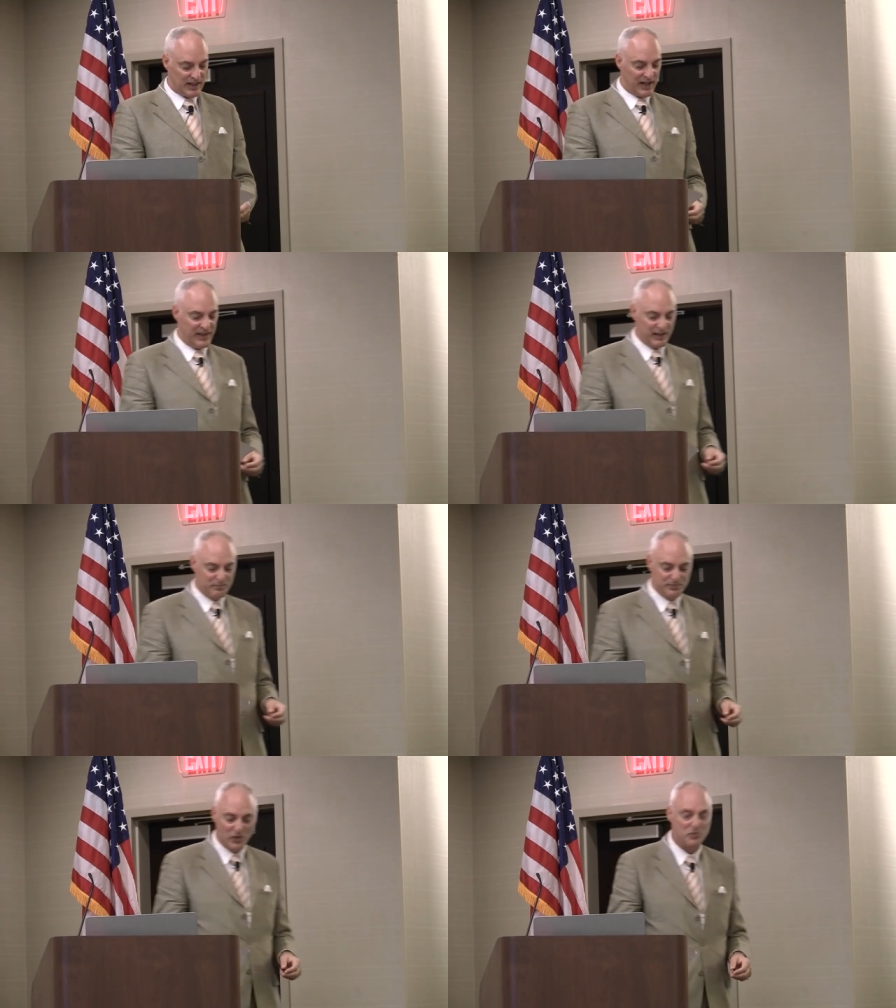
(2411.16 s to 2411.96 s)
I think
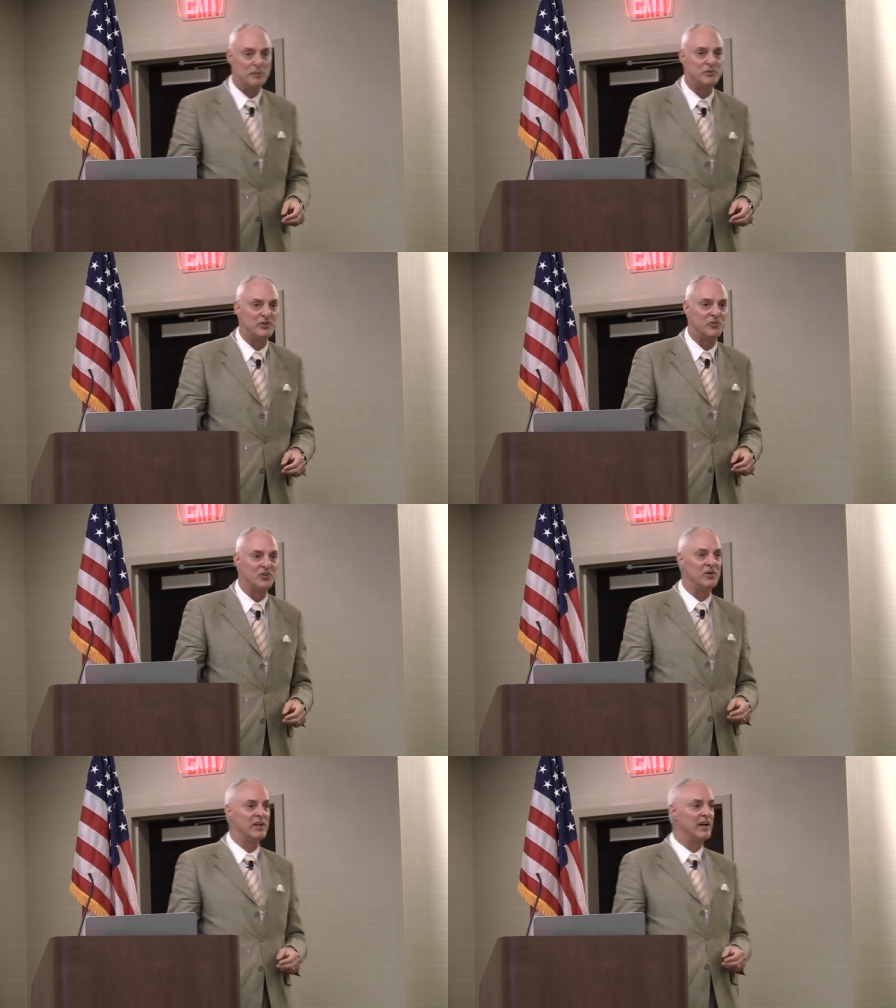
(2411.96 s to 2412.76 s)
most people know
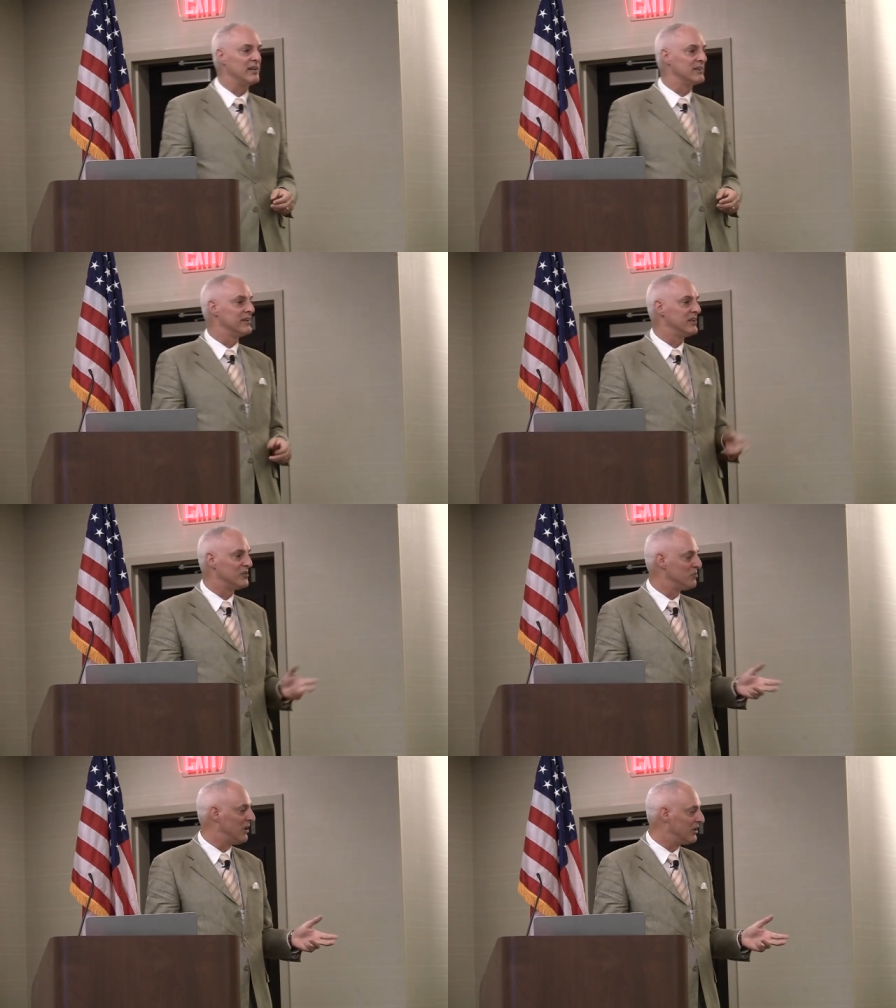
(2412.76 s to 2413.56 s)
Tony Heller in
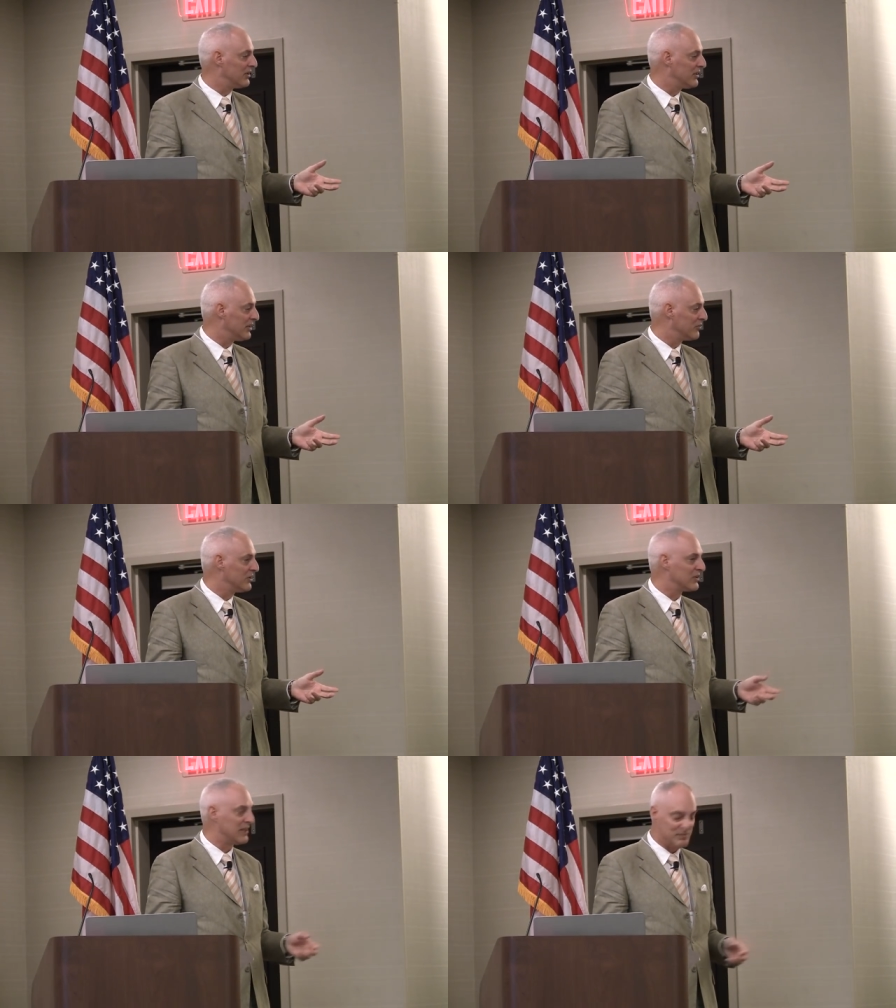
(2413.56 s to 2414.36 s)
his blog, uh,
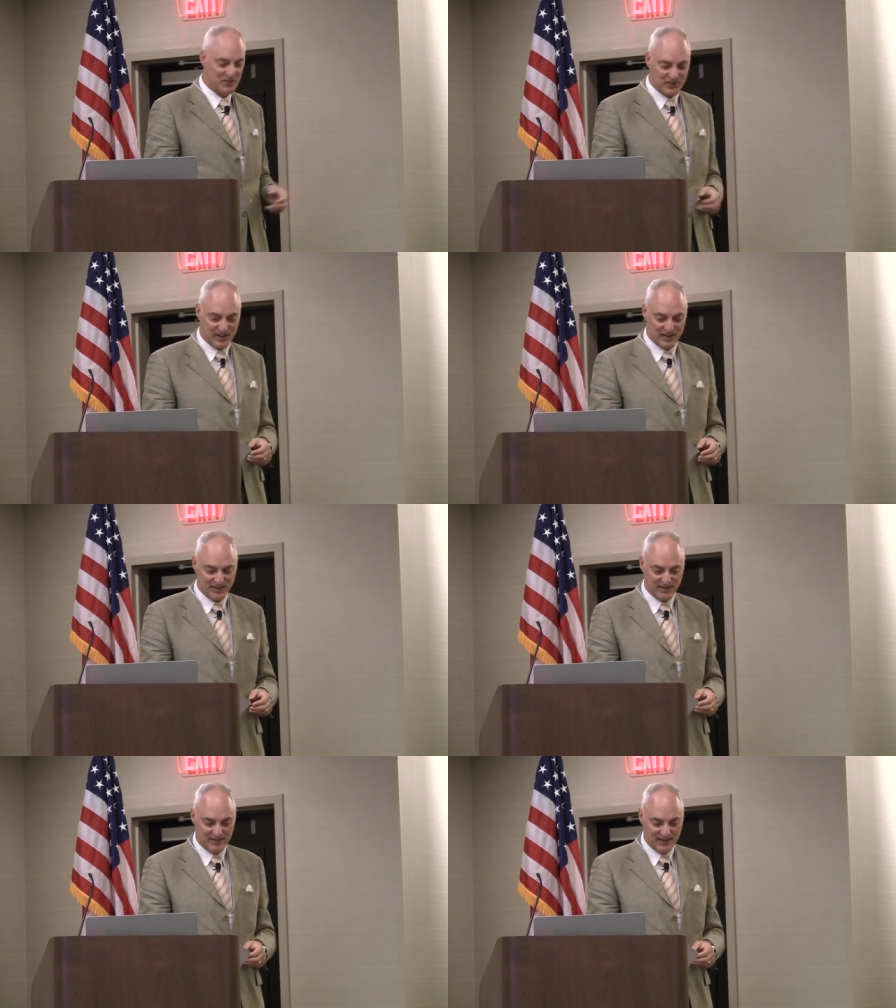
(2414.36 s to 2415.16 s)
Real Climate
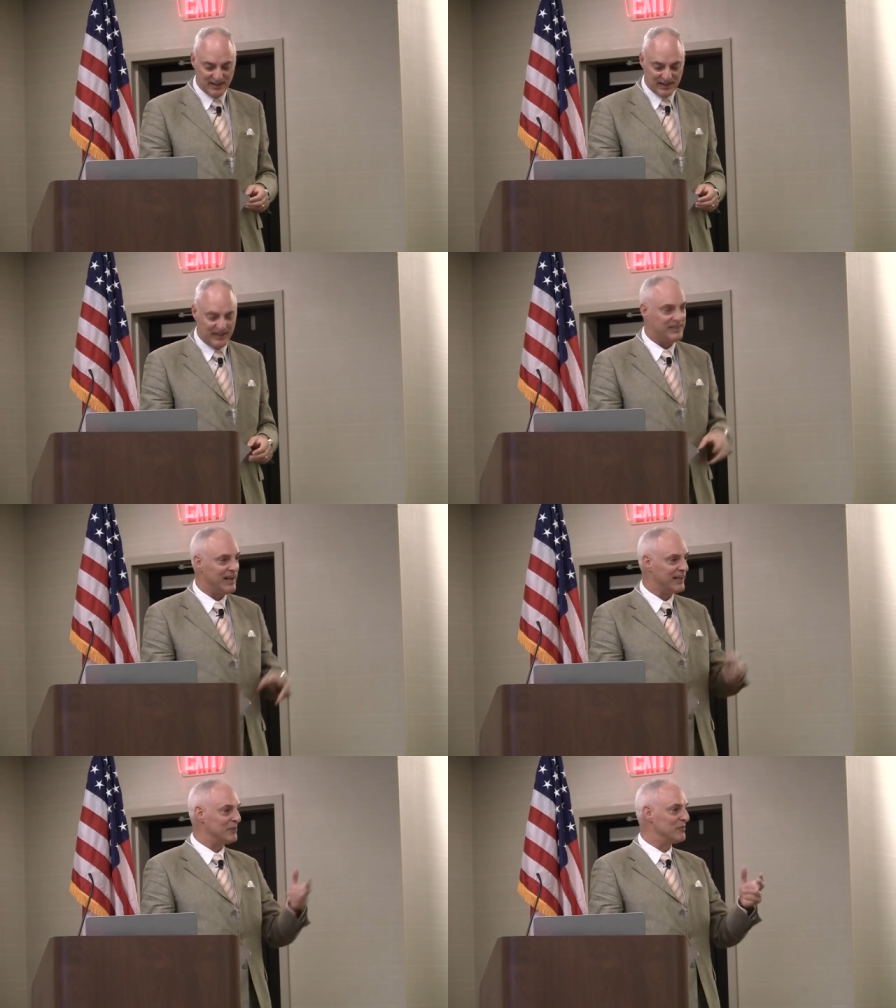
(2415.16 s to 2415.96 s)
Scientist. He
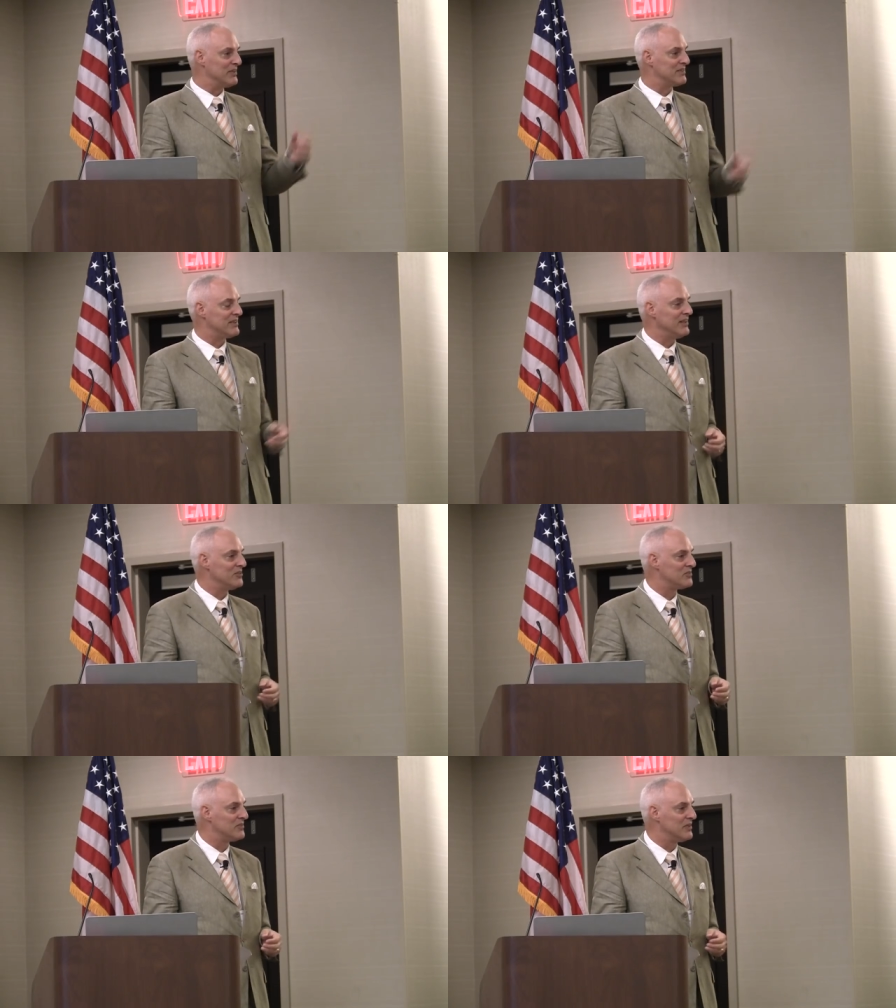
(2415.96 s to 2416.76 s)
documents
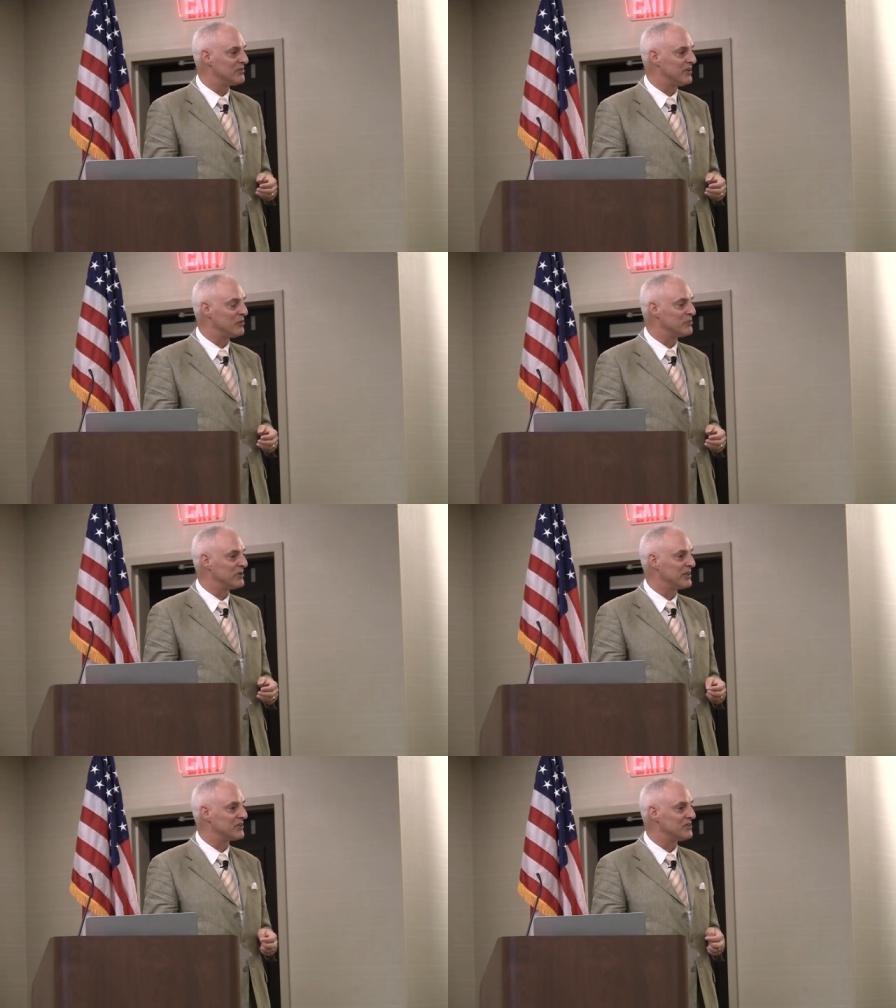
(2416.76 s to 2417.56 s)
these uh, failed
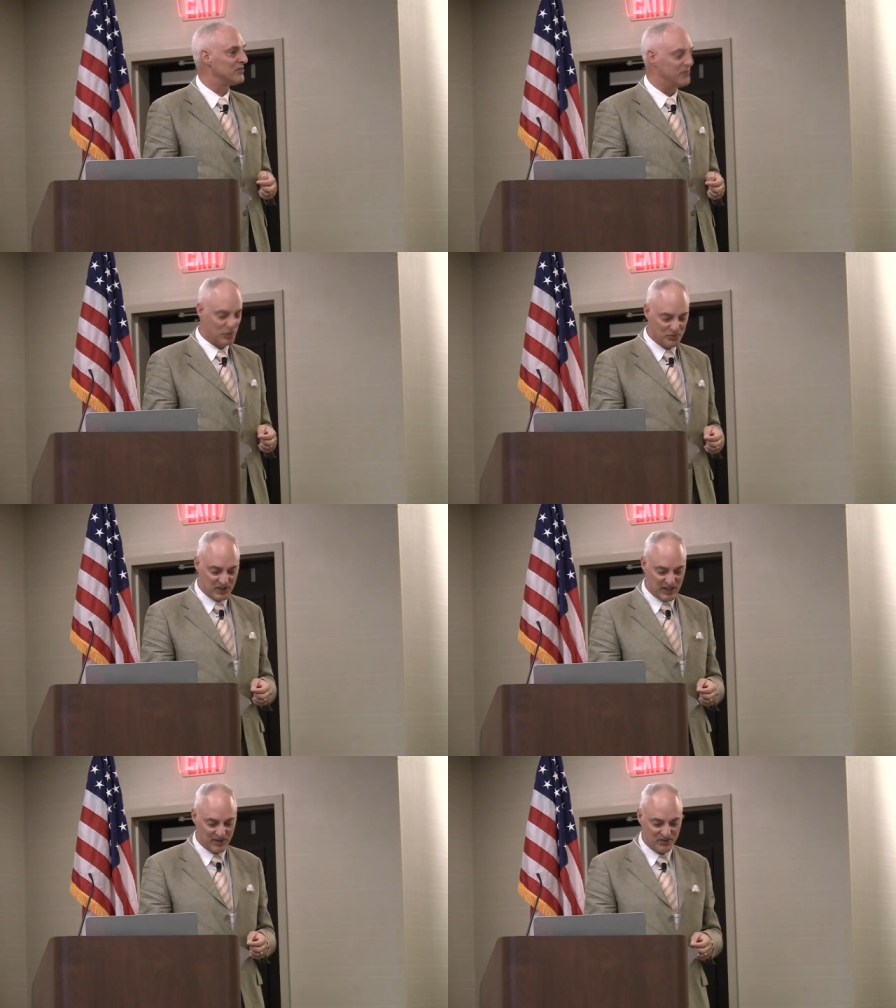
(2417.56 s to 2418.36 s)
predictions of
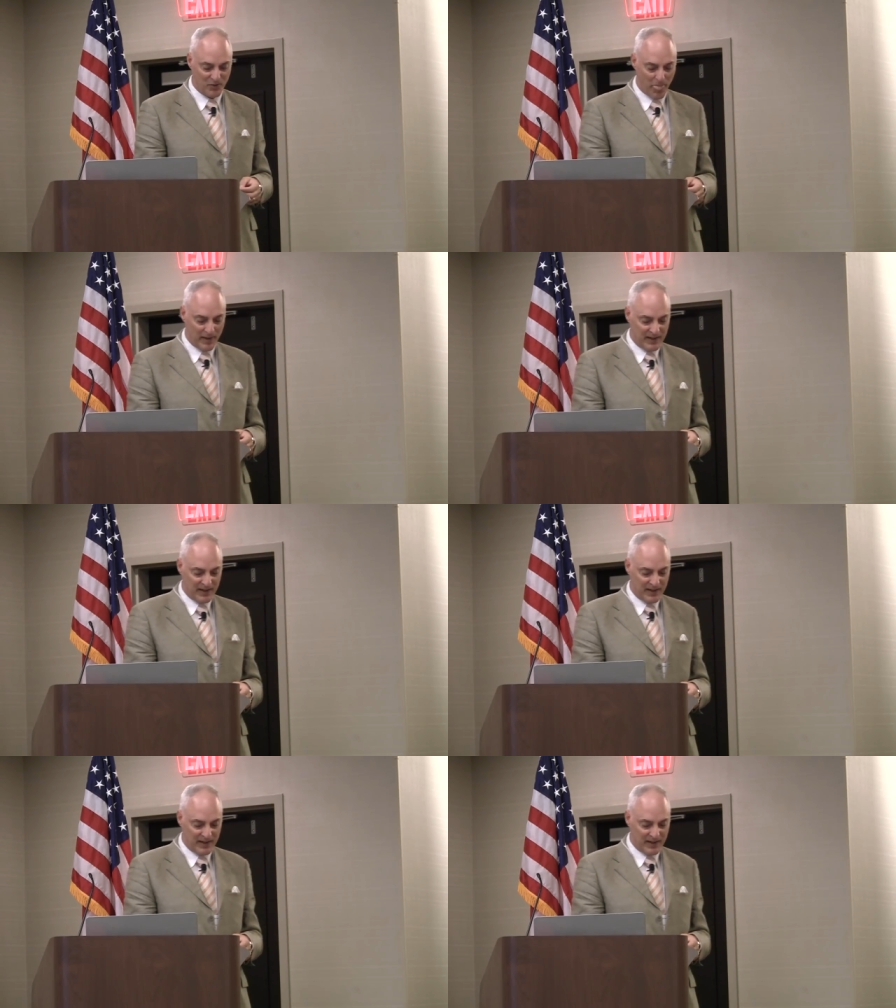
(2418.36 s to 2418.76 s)
doomsayers.